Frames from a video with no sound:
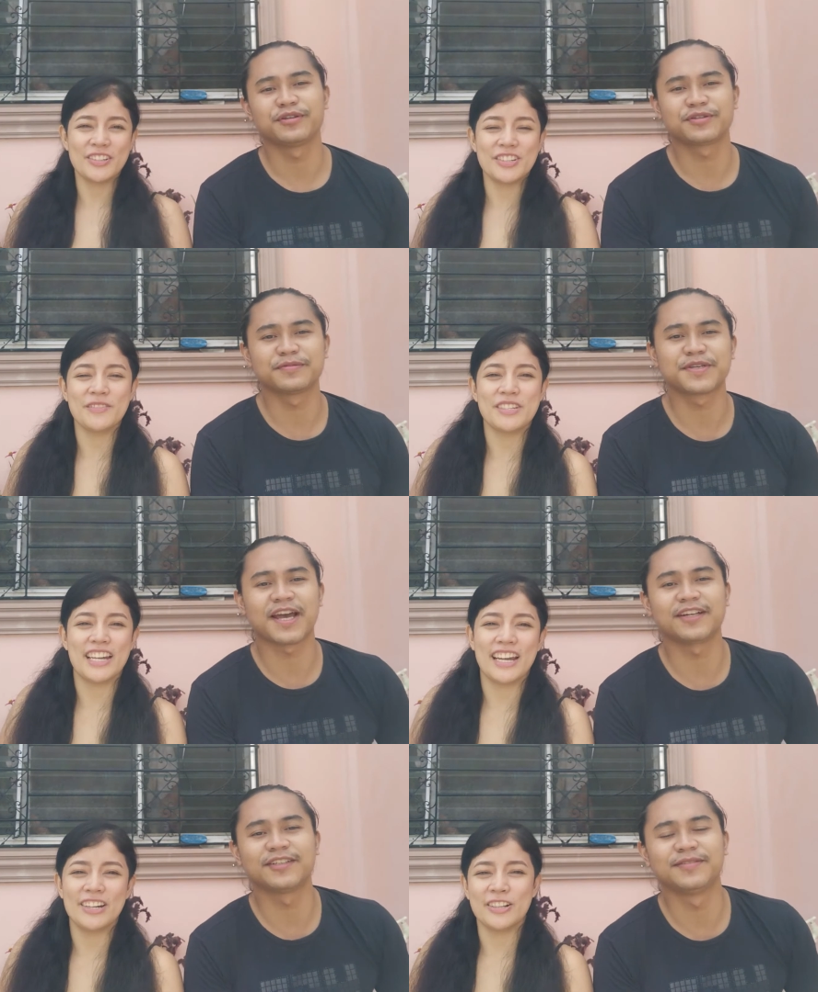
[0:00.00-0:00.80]
Speaker 1: YouTube
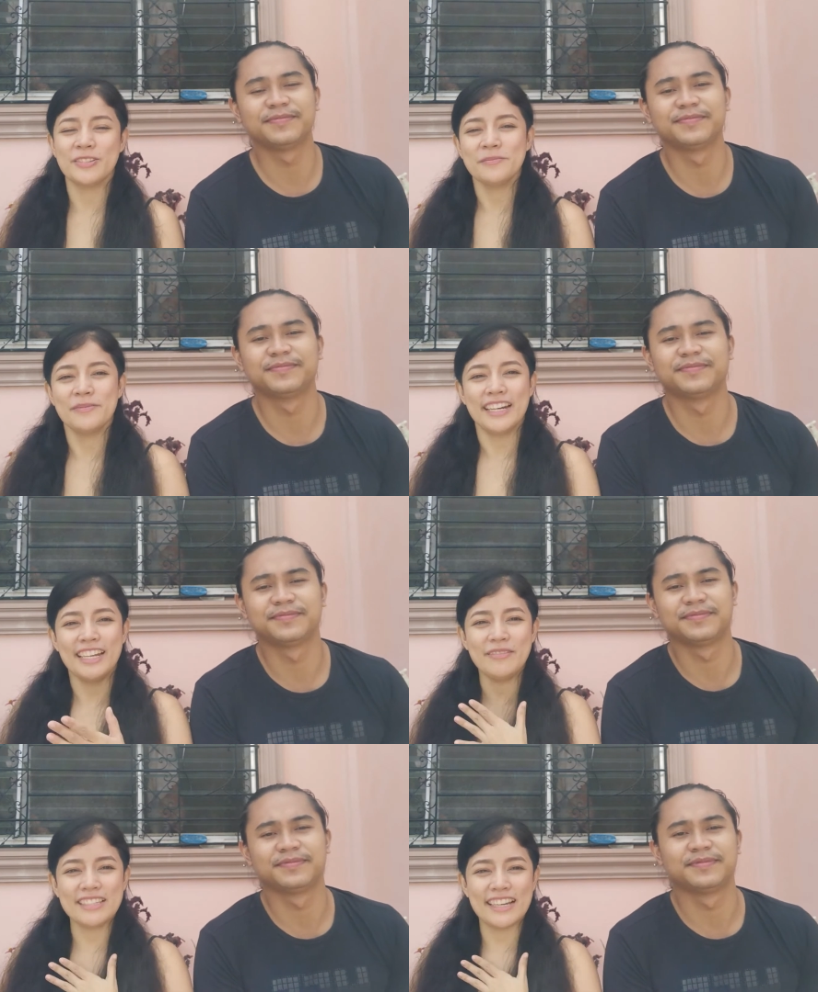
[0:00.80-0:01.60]
channel. My
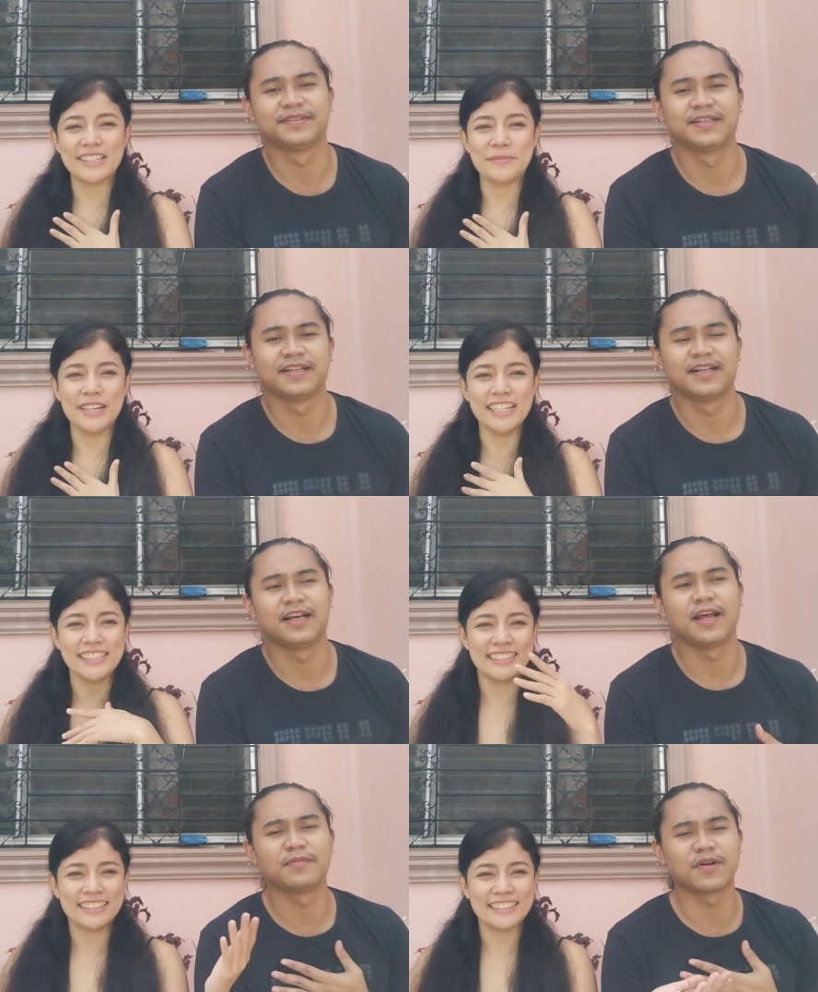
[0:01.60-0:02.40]
name is Esme.
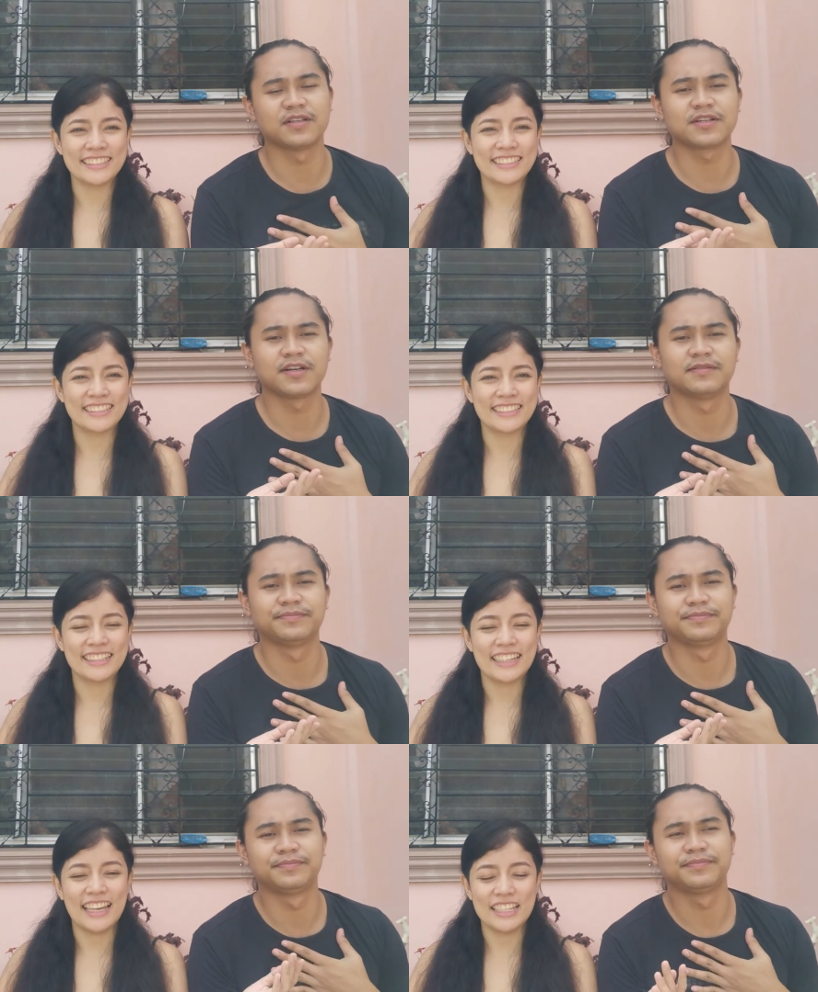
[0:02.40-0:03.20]
Speaker 2: I'm Roger.
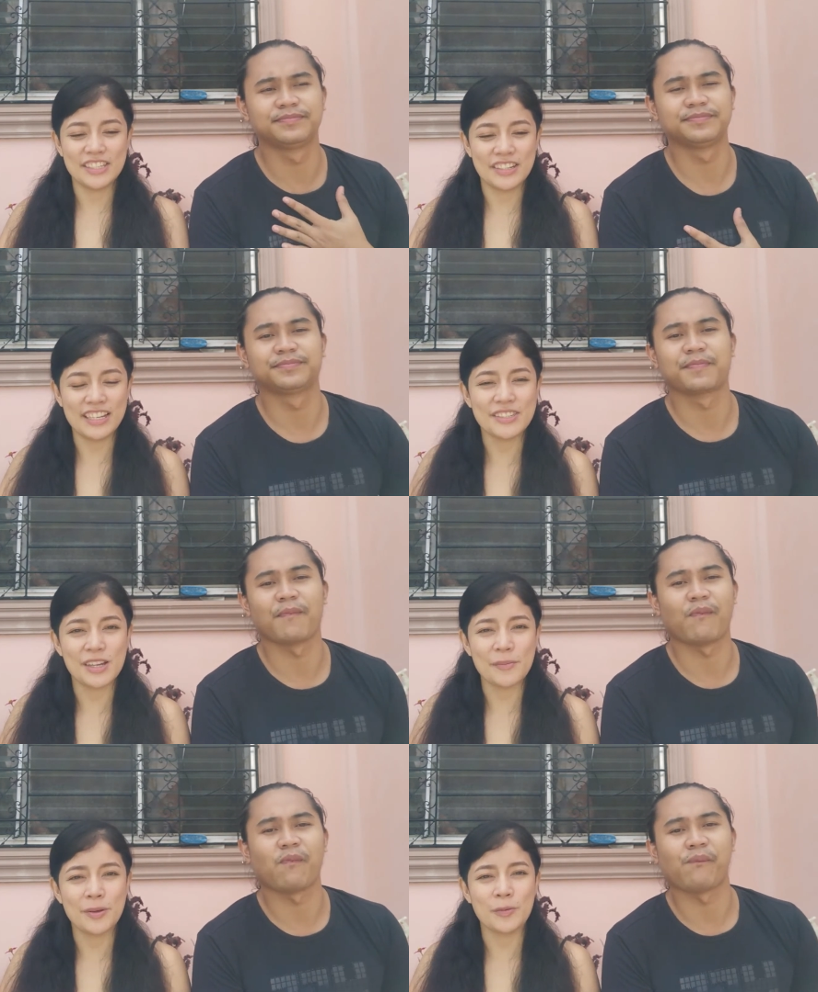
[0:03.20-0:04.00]
Speaker 1: And today's
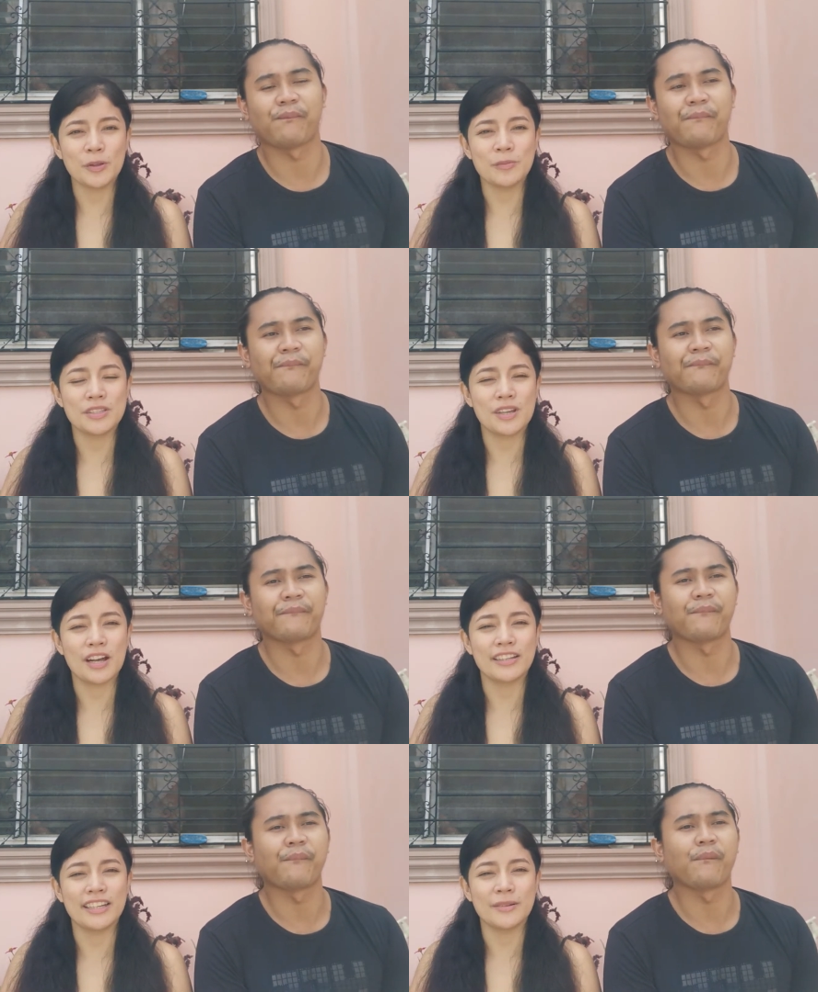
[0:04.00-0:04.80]
topic we'll be
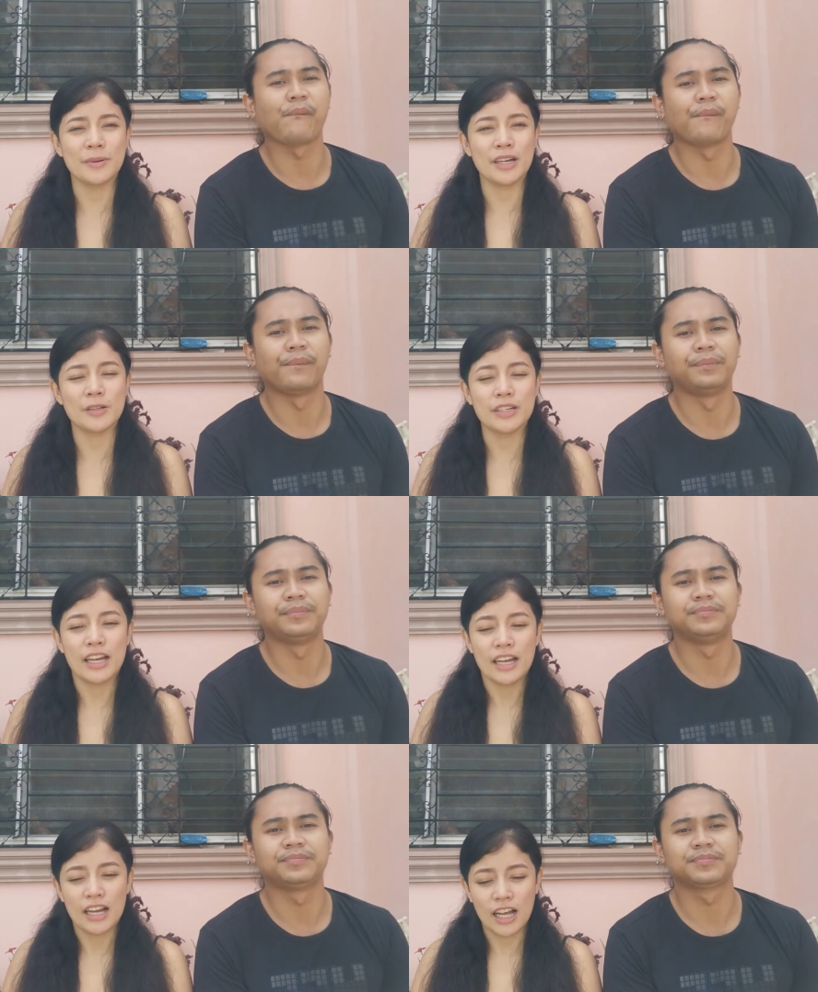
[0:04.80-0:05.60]
talking about
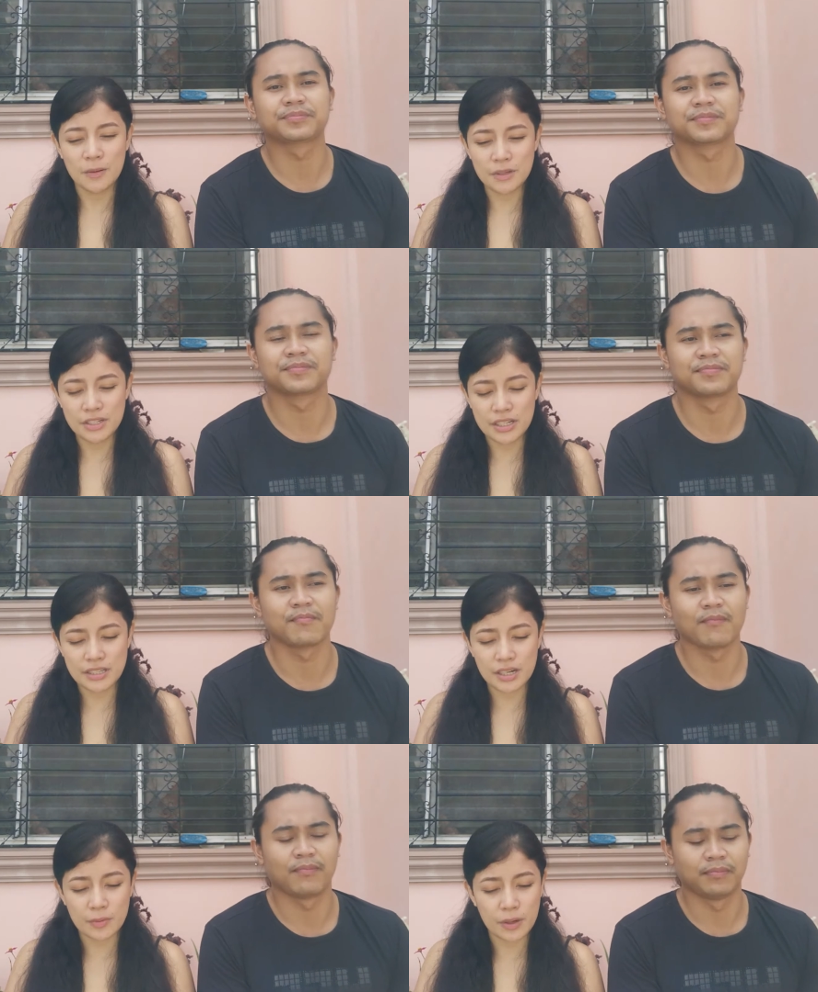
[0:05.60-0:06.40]
how much
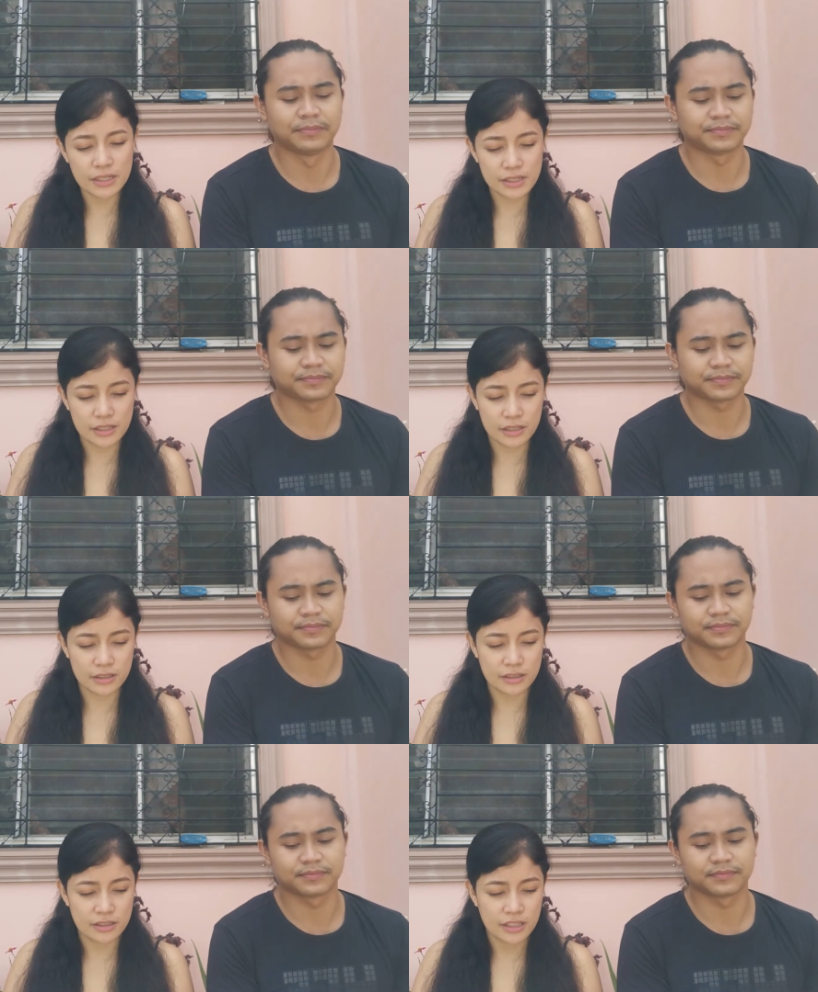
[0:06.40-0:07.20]
is the
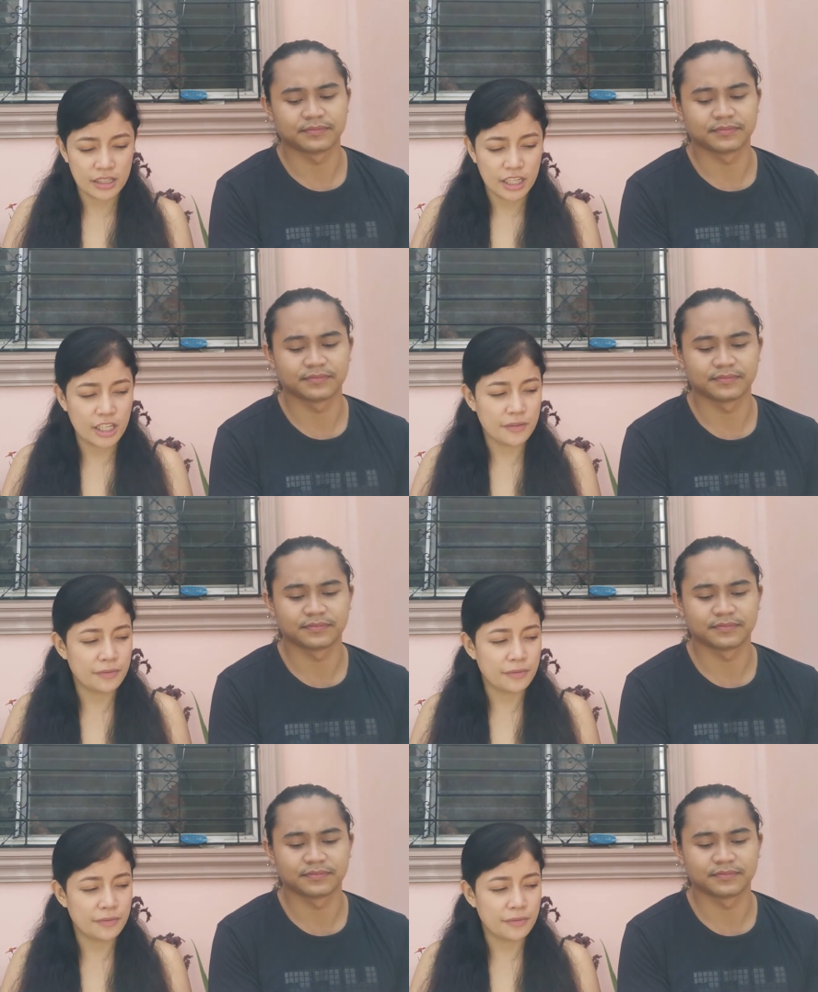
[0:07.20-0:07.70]
rental if